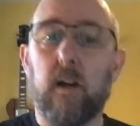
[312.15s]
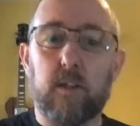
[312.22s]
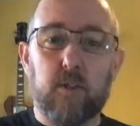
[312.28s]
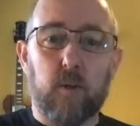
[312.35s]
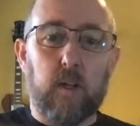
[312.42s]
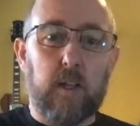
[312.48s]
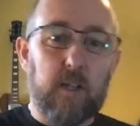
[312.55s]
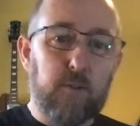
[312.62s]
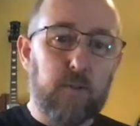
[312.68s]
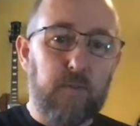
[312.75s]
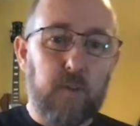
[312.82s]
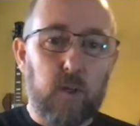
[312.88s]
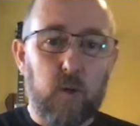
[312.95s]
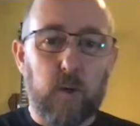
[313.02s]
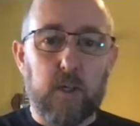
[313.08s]
So I'll answer a
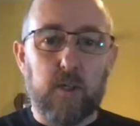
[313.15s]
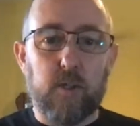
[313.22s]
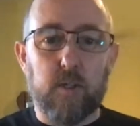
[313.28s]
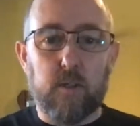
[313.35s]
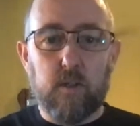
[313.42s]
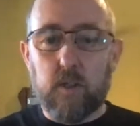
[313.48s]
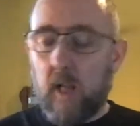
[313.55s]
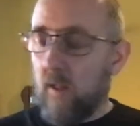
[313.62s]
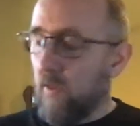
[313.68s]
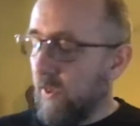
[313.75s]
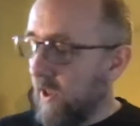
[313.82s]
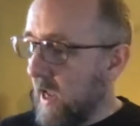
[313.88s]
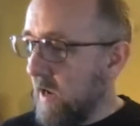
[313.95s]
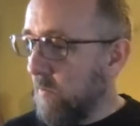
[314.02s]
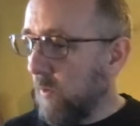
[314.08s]
few questions, and
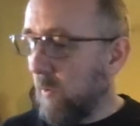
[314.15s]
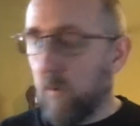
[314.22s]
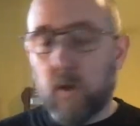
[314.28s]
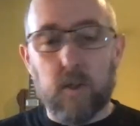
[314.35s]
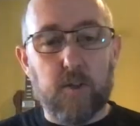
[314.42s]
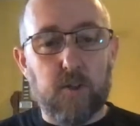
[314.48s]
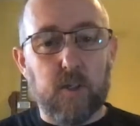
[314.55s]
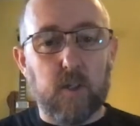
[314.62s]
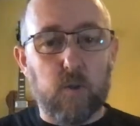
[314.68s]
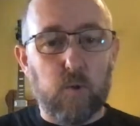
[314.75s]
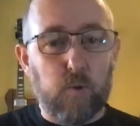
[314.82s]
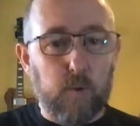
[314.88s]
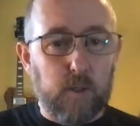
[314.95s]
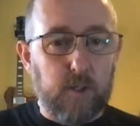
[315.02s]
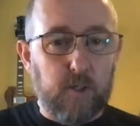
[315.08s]
then what we're going to do
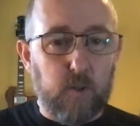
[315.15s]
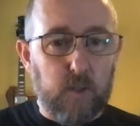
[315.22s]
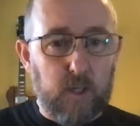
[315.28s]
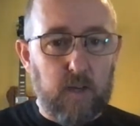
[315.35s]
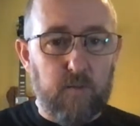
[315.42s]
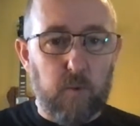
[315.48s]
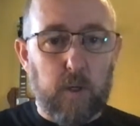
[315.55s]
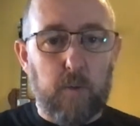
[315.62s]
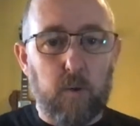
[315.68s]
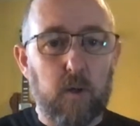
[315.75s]
is we're going to do a giveaway.